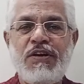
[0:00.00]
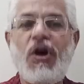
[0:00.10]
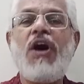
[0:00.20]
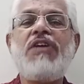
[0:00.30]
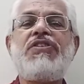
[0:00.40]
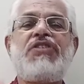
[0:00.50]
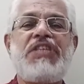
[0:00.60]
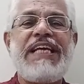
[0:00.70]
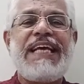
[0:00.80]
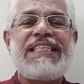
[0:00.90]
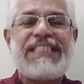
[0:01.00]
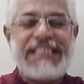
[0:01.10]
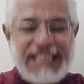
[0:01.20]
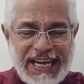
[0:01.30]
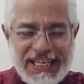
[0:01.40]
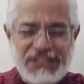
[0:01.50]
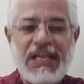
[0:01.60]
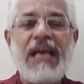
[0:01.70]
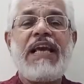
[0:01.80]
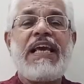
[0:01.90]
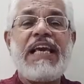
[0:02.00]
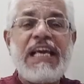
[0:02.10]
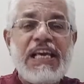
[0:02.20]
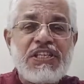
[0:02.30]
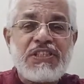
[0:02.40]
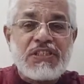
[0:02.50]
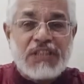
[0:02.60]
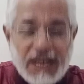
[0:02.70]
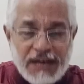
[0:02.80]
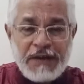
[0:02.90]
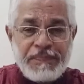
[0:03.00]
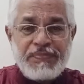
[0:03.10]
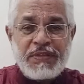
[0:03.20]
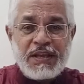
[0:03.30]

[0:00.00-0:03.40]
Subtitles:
Consciousness is the